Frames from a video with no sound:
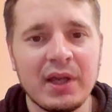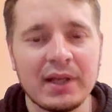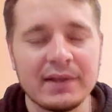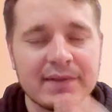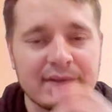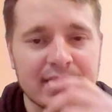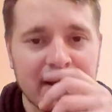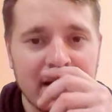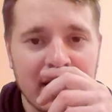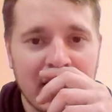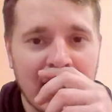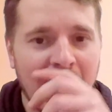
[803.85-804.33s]

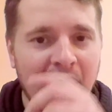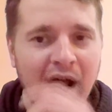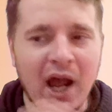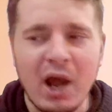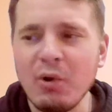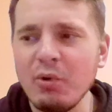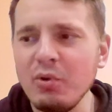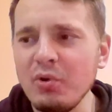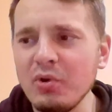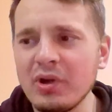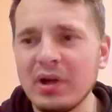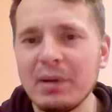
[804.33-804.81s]
And say,
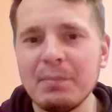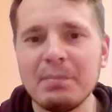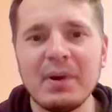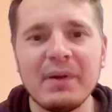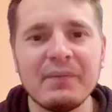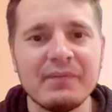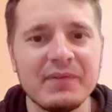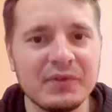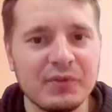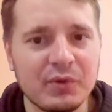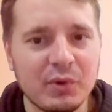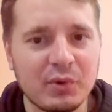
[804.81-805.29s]
how you come
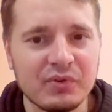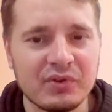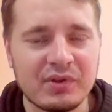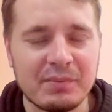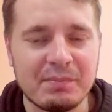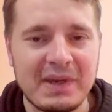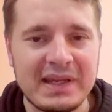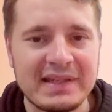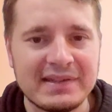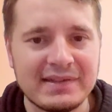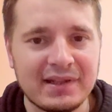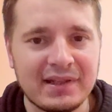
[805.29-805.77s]
up with those
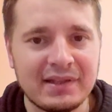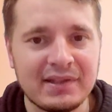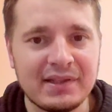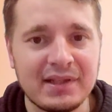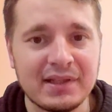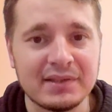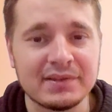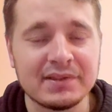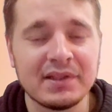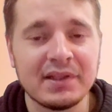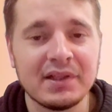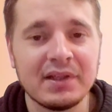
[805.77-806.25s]
amazing
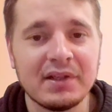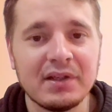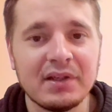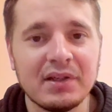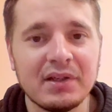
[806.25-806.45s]
ideas?